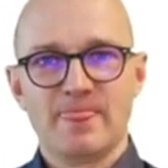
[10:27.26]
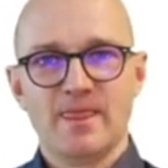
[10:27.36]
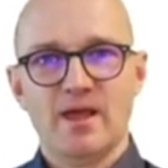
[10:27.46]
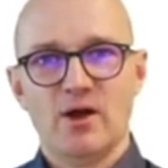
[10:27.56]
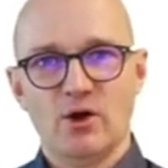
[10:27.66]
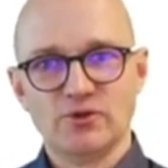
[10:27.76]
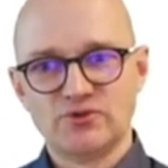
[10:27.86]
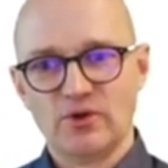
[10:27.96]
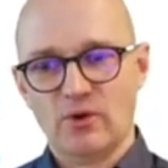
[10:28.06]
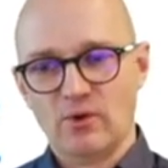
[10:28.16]

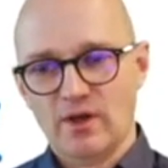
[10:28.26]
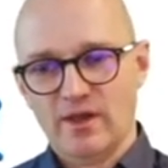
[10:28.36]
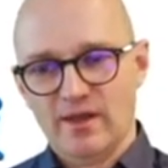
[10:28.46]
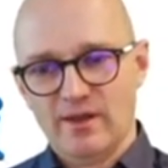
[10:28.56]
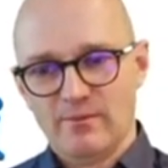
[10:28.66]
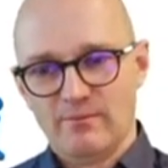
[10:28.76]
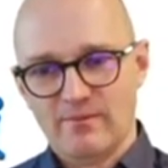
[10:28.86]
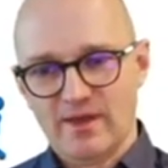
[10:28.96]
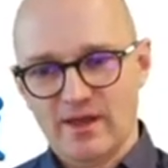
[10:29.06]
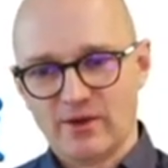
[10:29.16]
Also,
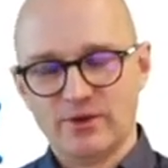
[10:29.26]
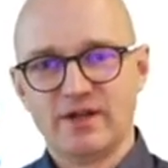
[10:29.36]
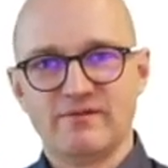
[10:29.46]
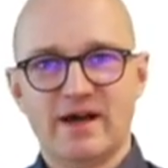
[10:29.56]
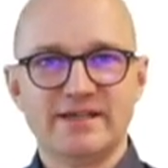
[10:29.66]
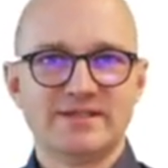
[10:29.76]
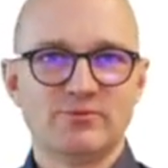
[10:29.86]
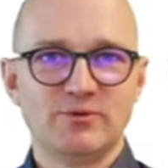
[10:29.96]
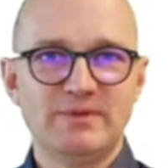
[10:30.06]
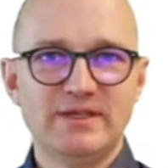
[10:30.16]
a good advice
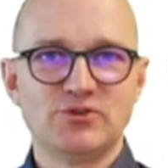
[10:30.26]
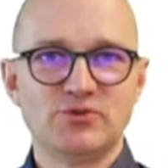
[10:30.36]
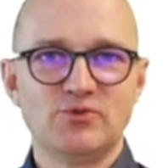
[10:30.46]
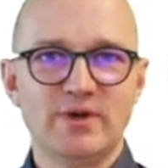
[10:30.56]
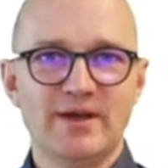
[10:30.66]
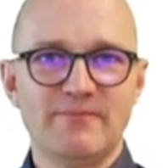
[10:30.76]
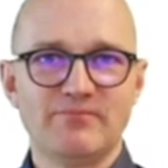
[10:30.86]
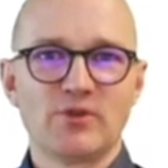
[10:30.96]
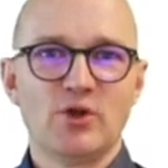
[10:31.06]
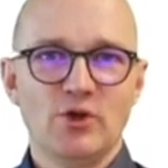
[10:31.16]
would be to
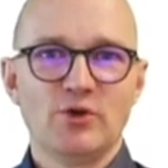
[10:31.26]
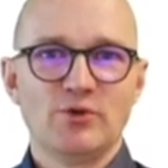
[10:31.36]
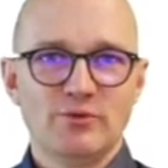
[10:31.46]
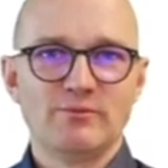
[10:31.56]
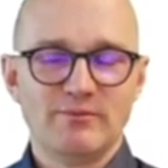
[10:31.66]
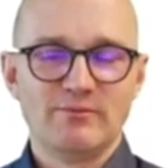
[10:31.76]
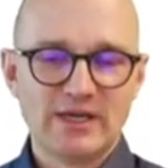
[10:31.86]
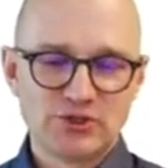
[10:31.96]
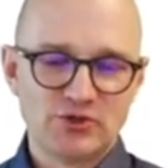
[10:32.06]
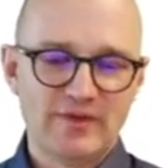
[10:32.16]
make
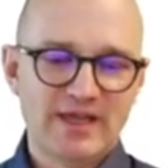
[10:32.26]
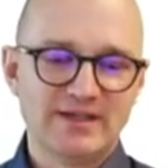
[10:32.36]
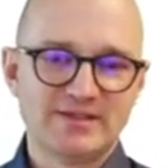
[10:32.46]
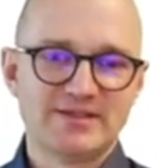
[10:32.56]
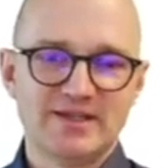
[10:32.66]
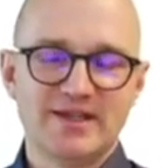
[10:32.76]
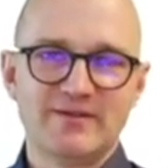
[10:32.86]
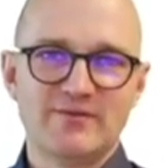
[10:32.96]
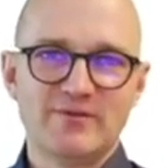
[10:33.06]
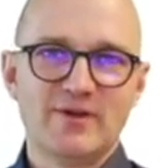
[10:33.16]
sure that it's
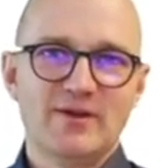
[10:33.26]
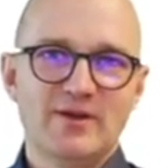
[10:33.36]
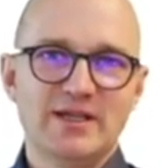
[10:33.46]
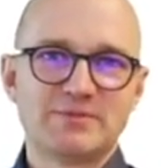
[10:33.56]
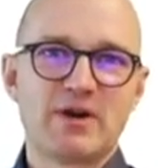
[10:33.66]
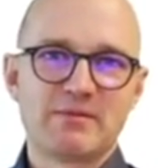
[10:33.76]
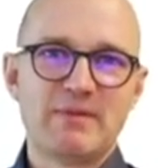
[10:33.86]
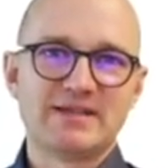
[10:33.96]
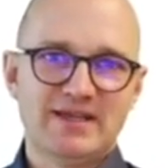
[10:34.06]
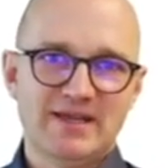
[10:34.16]

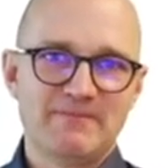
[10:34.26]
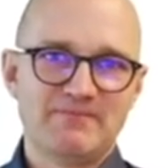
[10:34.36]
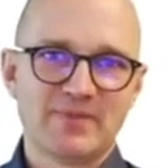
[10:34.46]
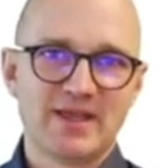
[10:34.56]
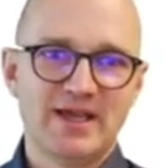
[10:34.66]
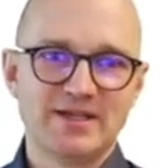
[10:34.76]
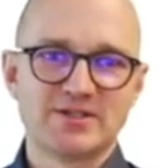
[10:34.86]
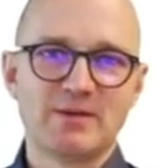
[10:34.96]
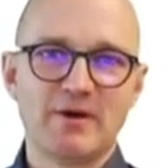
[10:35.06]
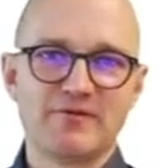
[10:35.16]
pragmatic.
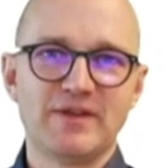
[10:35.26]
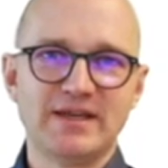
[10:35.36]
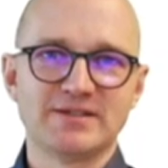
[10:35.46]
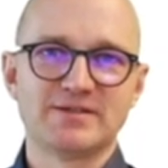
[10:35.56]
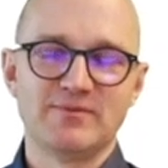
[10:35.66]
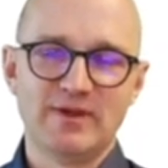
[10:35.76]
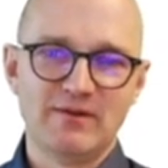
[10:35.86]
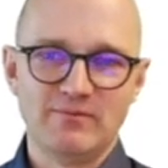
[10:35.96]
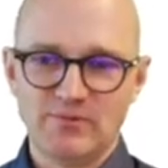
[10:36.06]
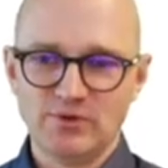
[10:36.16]
Some of things
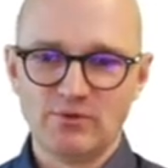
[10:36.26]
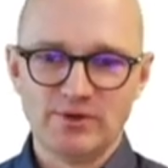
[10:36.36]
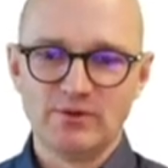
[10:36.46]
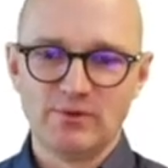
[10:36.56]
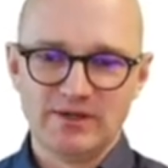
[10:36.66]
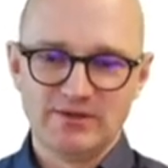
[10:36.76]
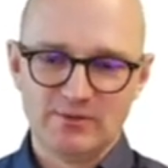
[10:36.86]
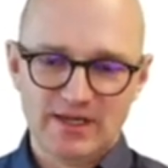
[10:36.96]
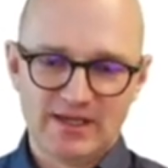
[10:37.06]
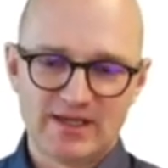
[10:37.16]
you
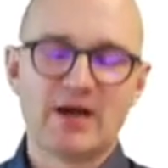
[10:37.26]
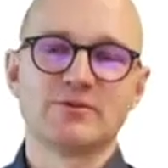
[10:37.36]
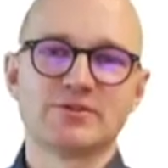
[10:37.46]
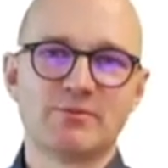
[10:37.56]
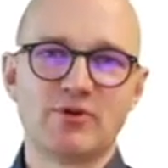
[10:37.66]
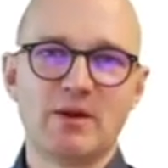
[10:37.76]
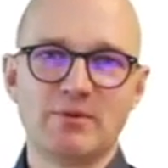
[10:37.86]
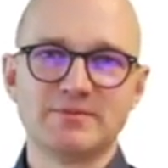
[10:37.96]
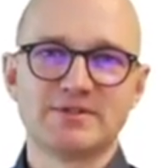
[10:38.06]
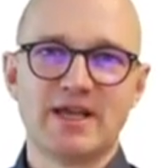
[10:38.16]
will encounter
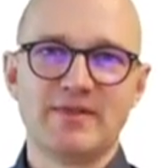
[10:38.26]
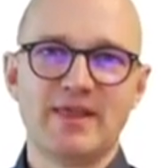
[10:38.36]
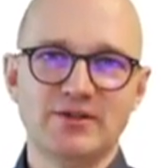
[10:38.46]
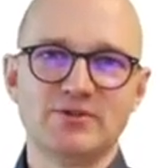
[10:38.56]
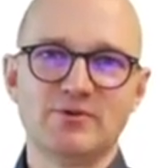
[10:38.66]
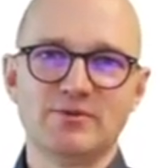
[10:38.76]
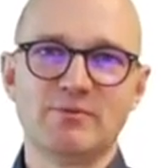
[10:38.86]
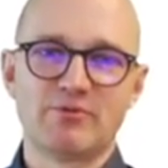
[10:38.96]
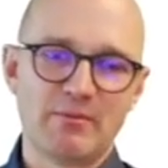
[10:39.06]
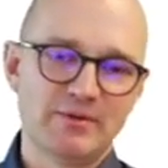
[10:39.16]
problems, and then you
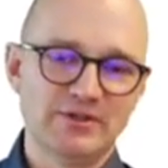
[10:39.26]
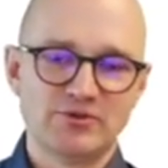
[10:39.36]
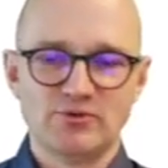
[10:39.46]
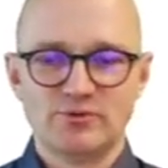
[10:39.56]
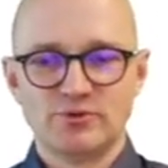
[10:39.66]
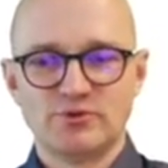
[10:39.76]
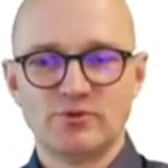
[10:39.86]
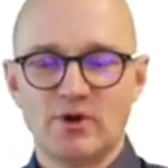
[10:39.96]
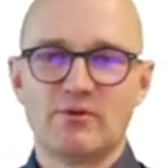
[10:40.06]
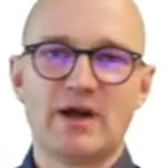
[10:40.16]
probably need to
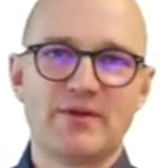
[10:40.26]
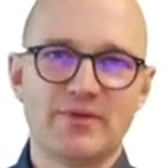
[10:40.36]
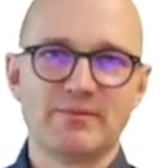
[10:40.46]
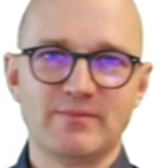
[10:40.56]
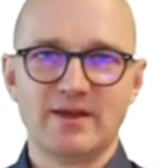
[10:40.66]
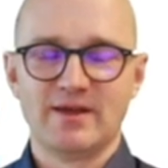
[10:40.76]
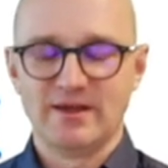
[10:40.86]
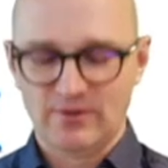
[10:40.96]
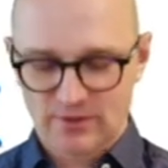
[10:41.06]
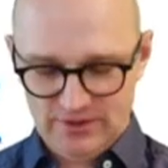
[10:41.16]
go around them in
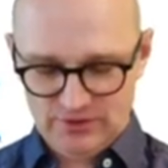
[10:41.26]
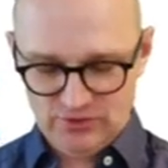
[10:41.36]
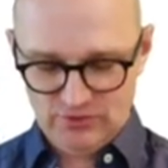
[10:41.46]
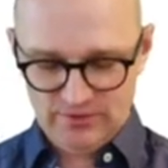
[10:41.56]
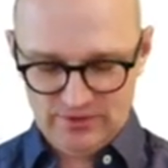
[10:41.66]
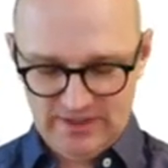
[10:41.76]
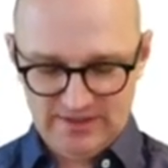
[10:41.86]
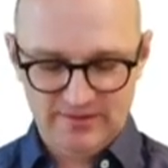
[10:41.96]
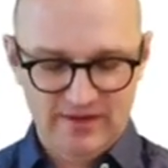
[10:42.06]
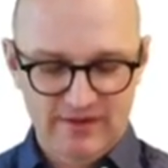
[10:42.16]
order to
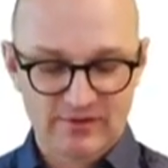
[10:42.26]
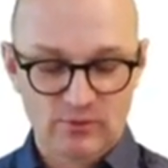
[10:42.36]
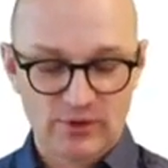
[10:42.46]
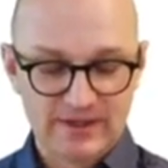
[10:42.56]
have it working.